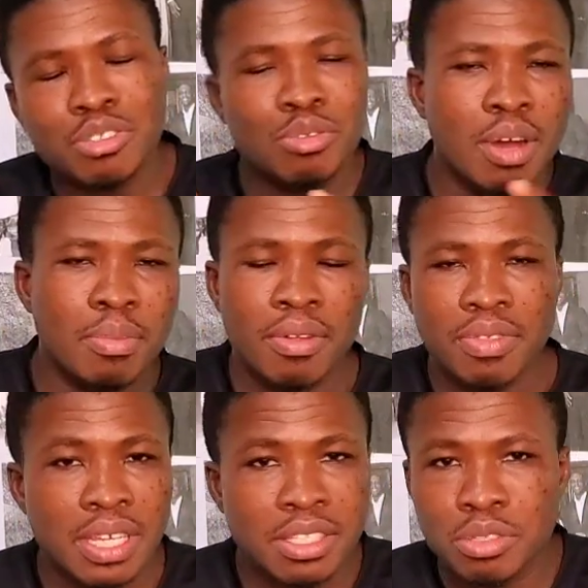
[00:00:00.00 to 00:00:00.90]
to go about
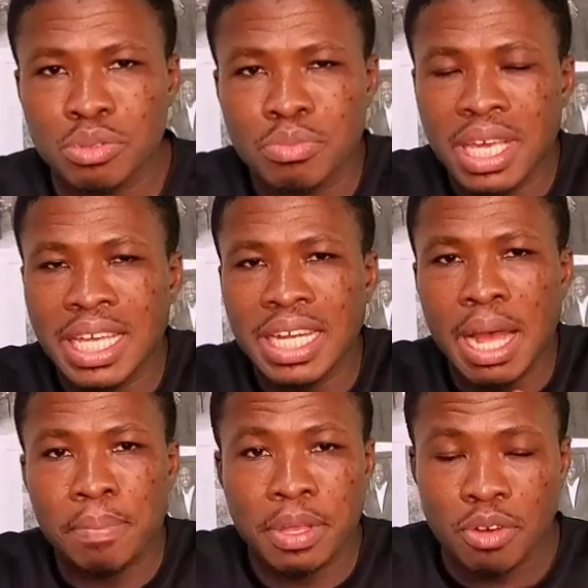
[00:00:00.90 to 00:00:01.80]
things to make it
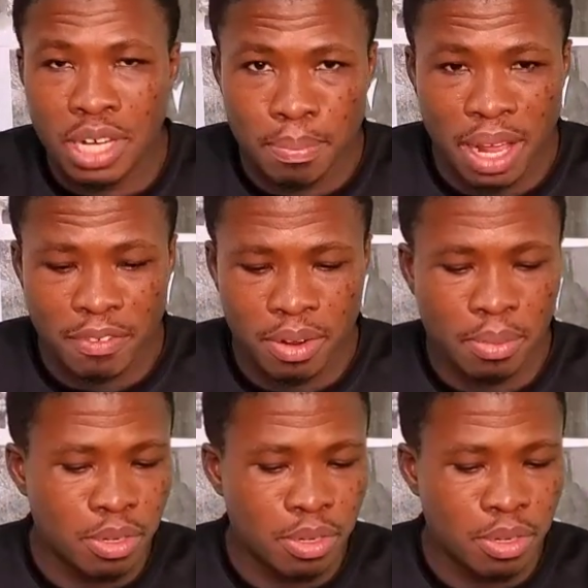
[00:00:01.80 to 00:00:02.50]
happen on the platform.